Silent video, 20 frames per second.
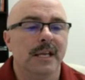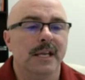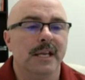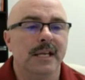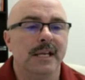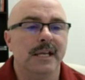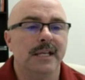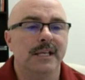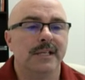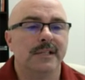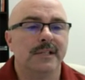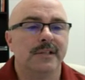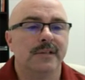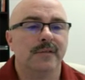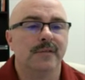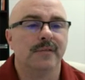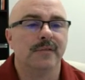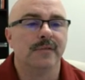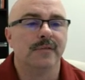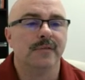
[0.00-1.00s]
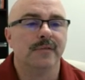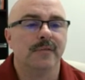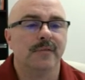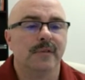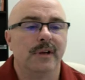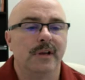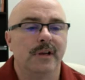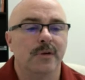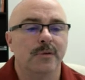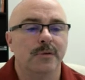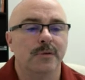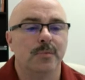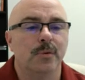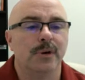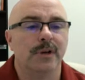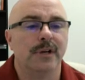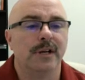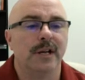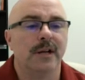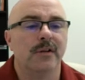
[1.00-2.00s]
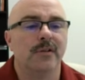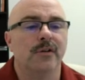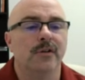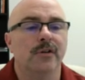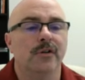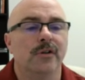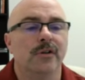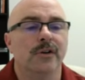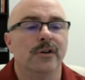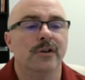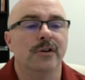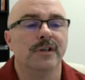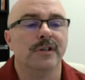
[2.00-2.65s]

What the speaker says: is, like I was pointing out earlier,